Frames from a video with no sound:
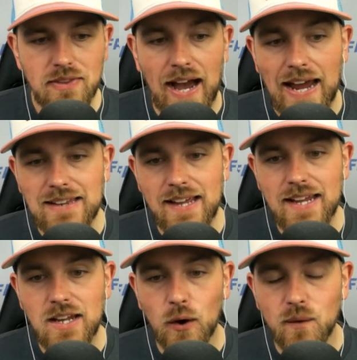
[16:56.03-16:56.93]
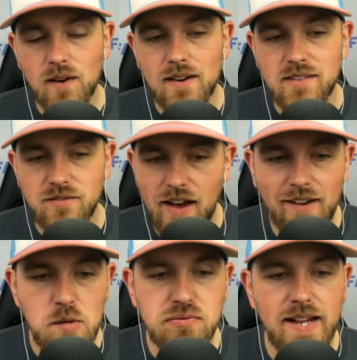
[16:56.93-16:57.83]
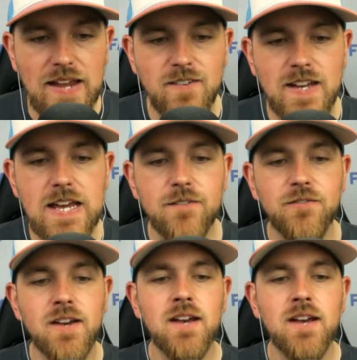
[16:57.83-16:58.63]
I like O'Hearn as a value play, even if